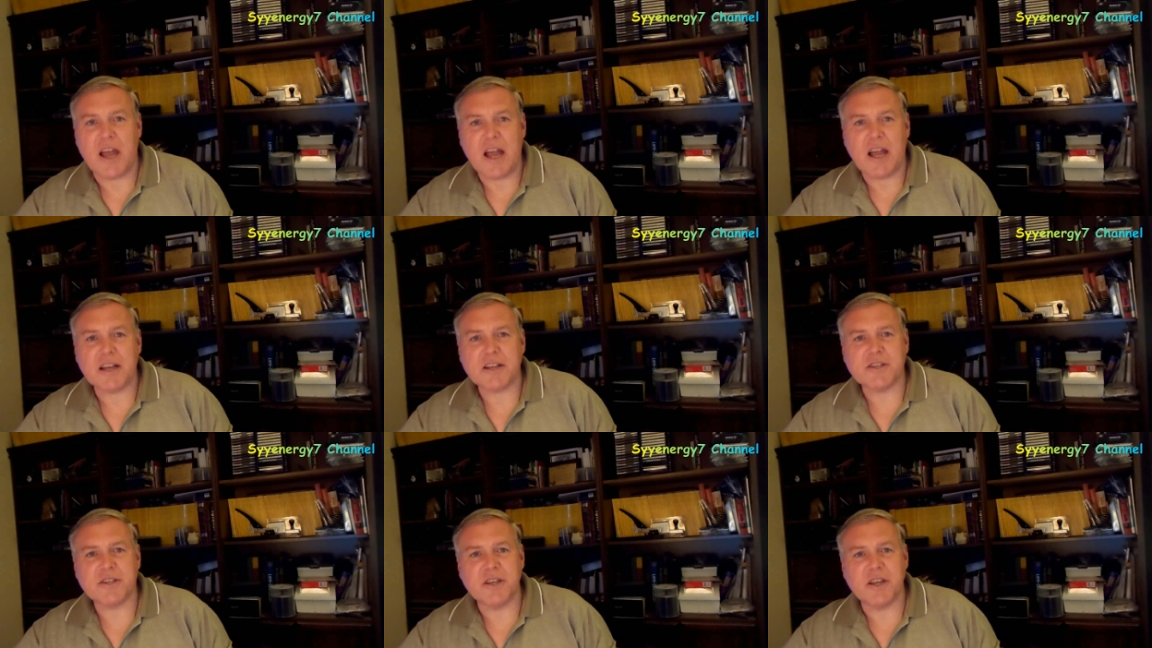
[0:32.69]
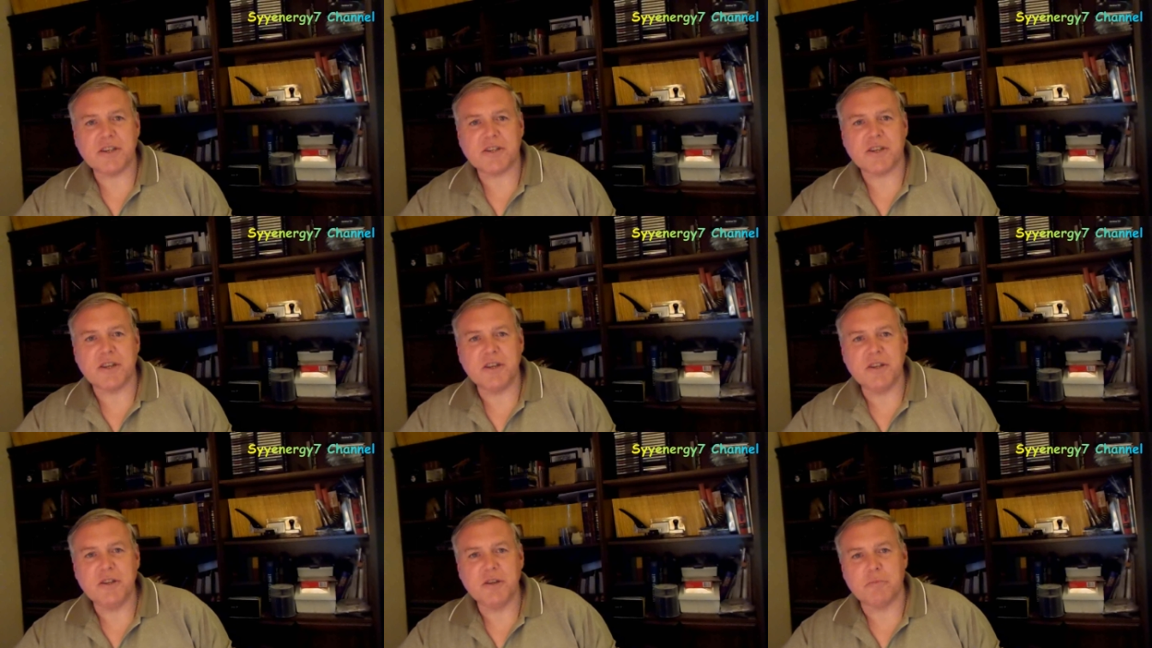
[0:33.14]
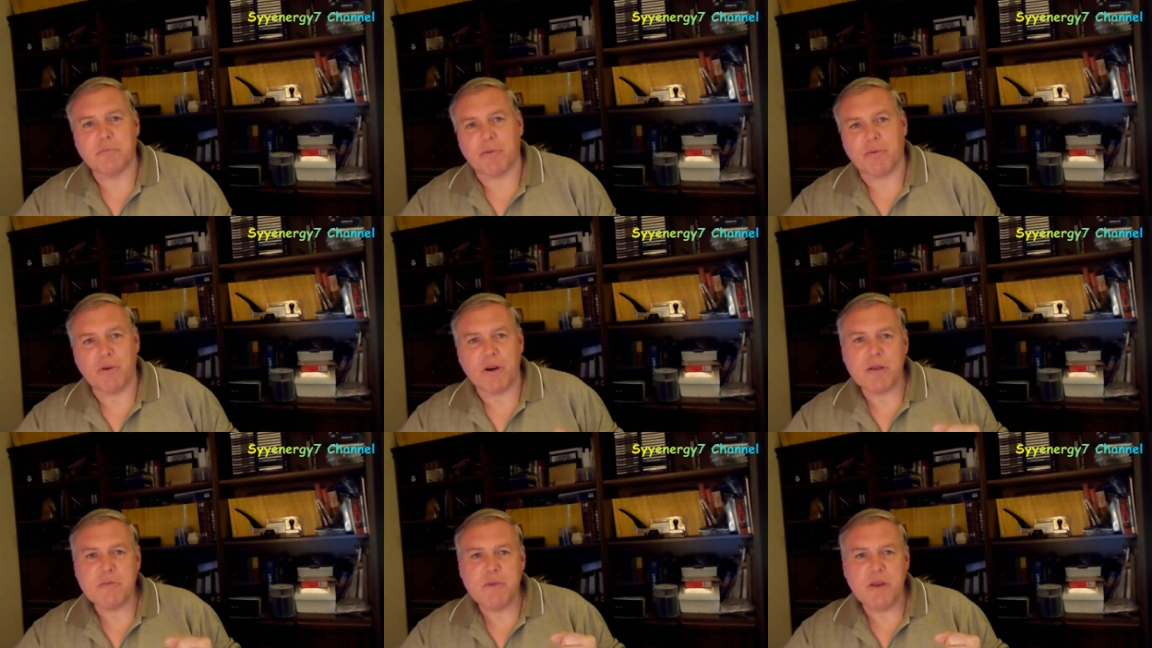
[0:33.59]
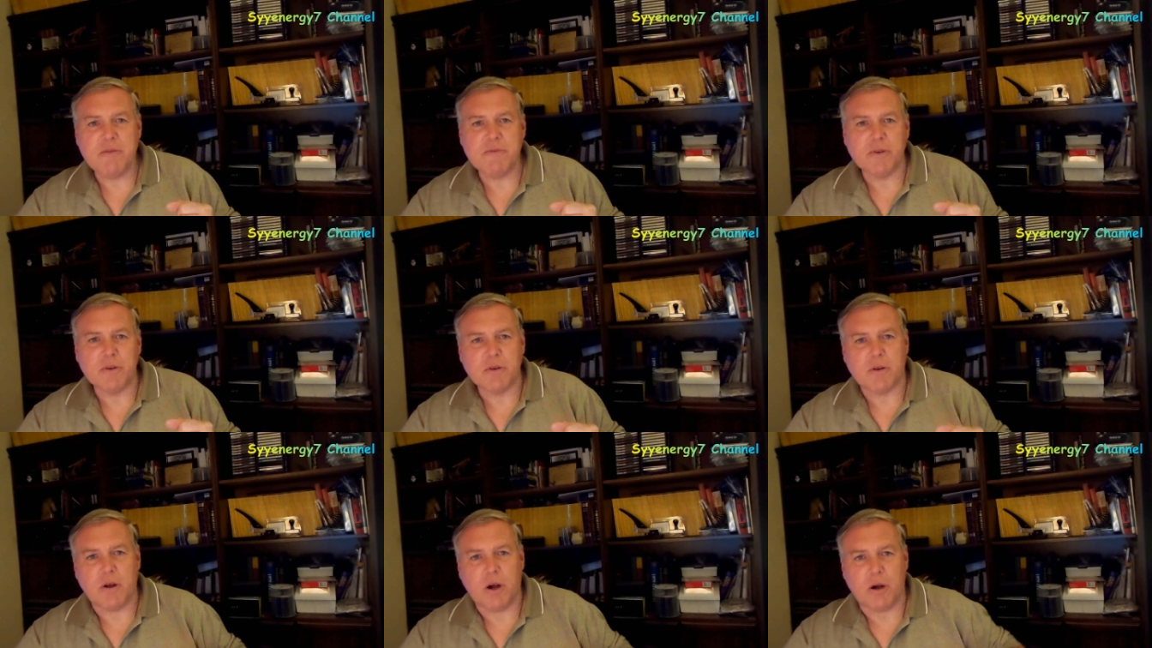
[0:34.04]
accessing the
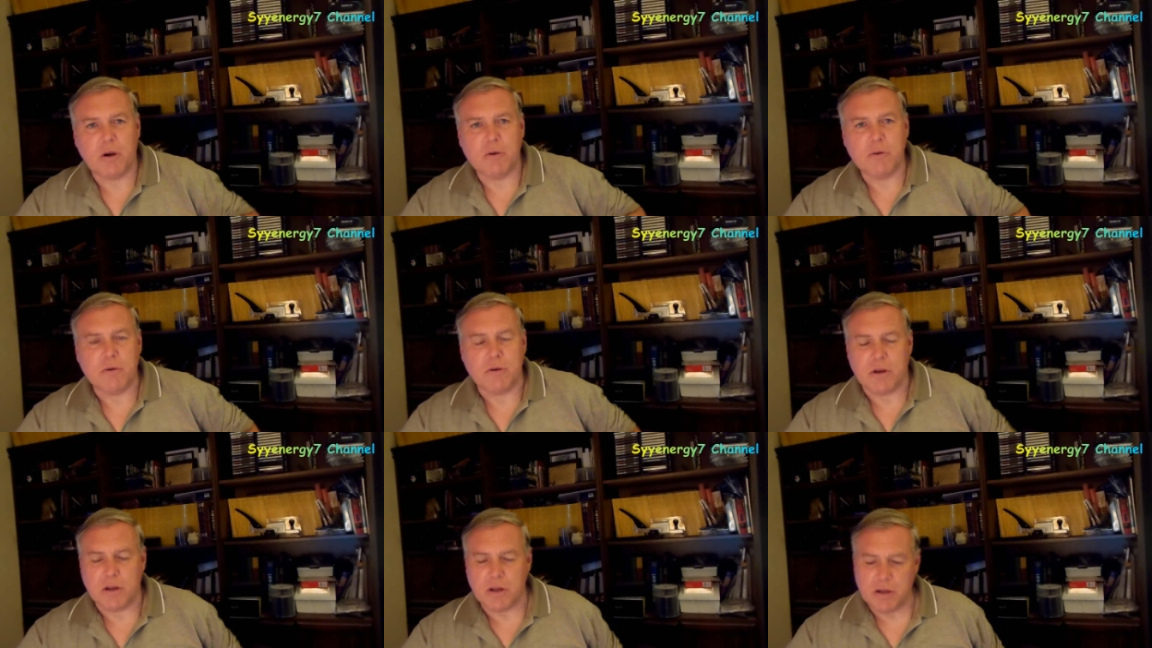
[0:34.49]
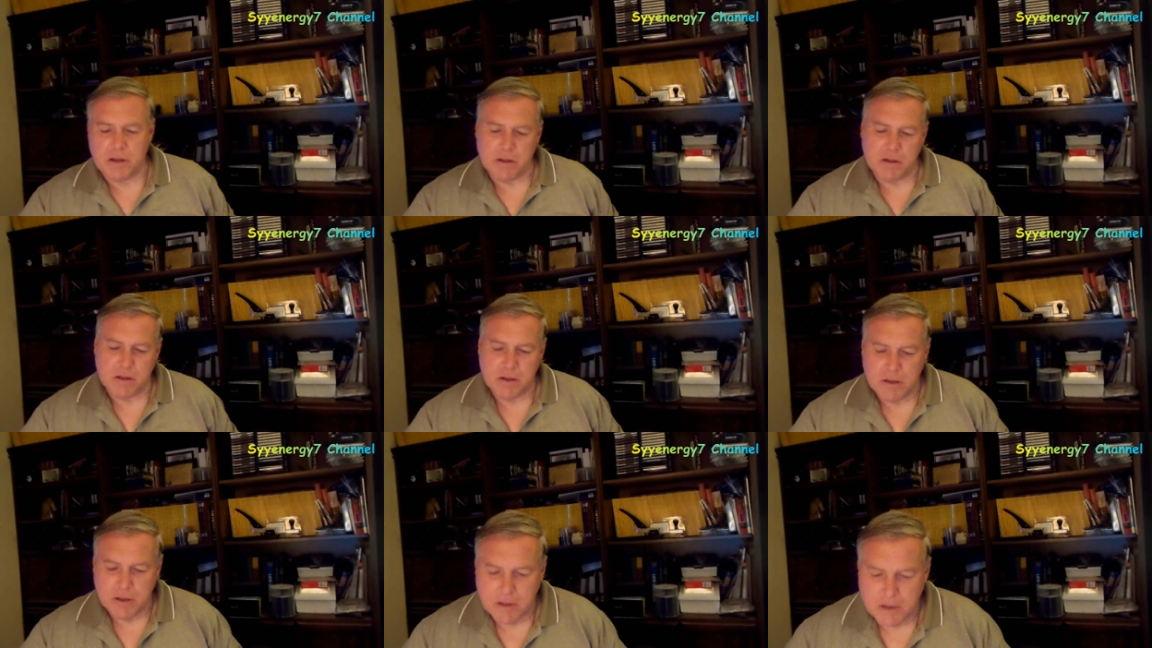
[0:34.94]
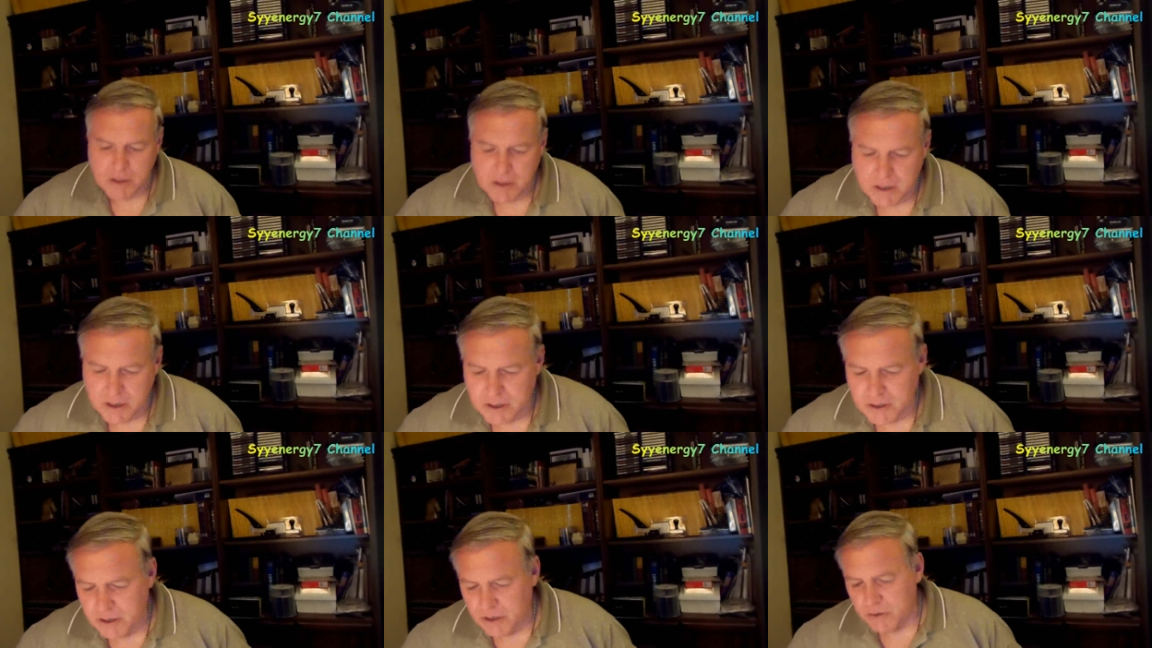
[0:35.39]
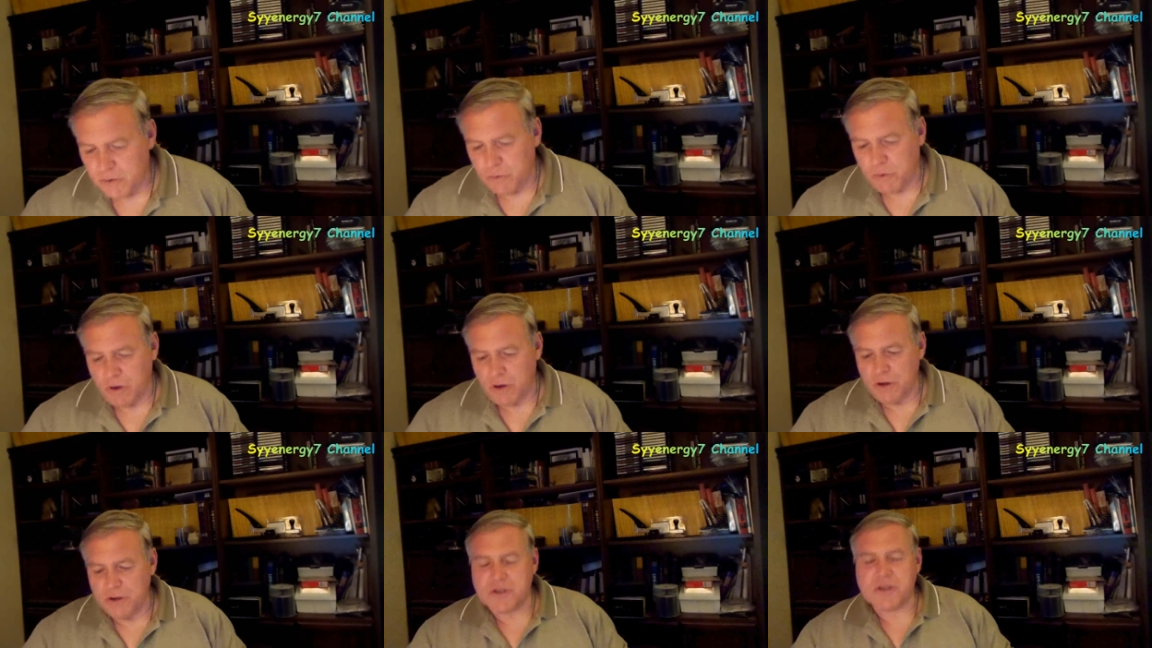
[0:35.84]
primeval code in other
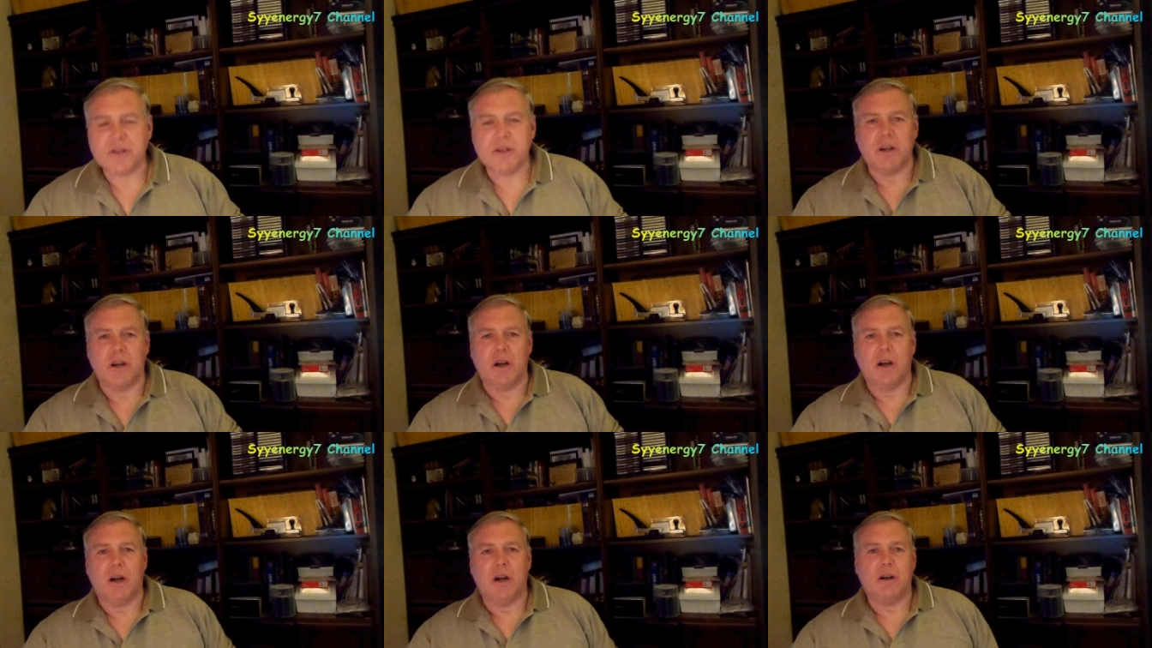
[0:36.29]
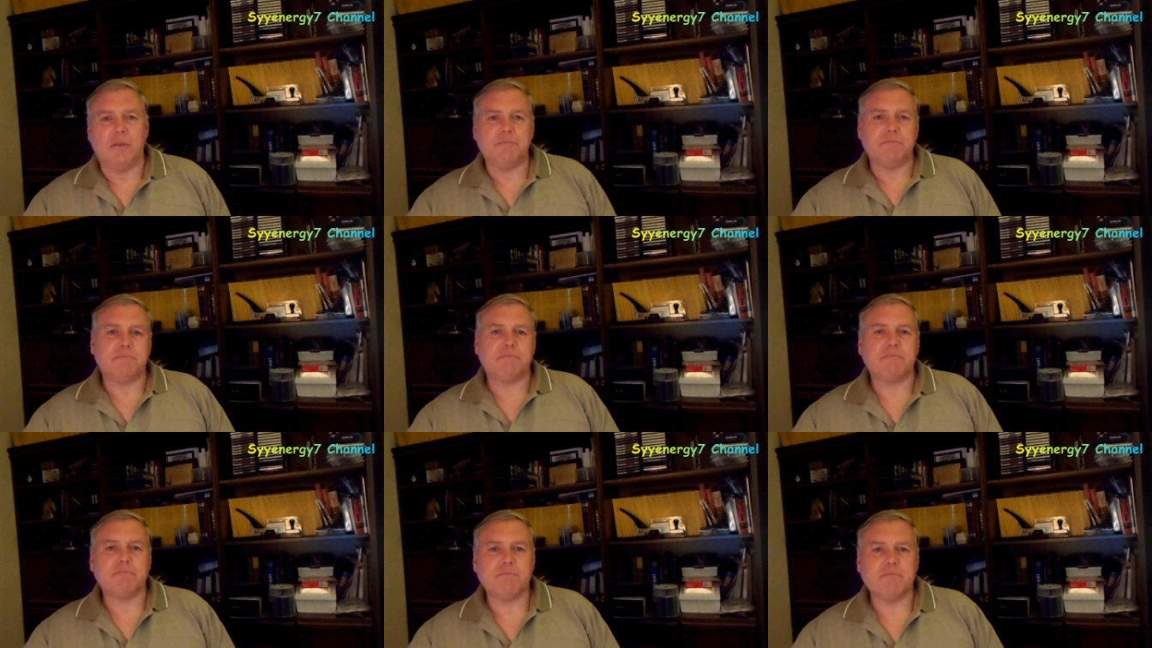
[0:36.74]
words, um,